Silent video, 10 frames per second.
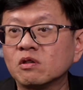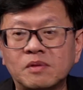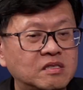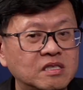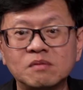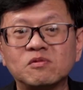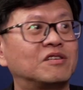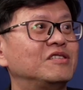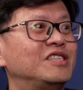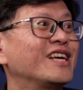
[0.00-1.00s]
systems are
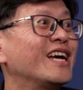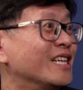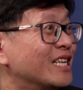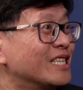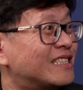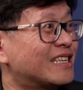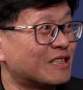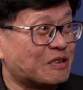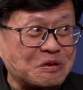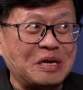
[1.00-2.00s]
already there, and that's a
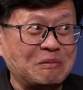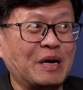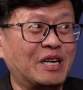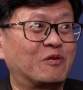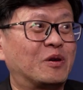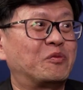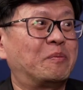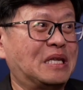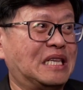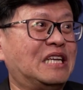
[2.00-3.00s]
great part of what
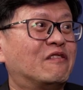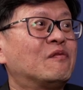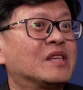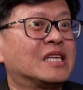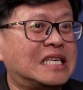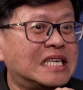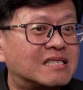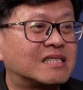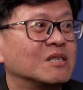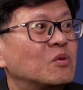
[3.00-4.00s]
we believe
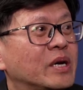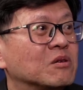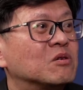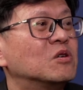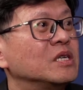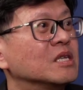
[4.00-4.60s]
is the way to go in a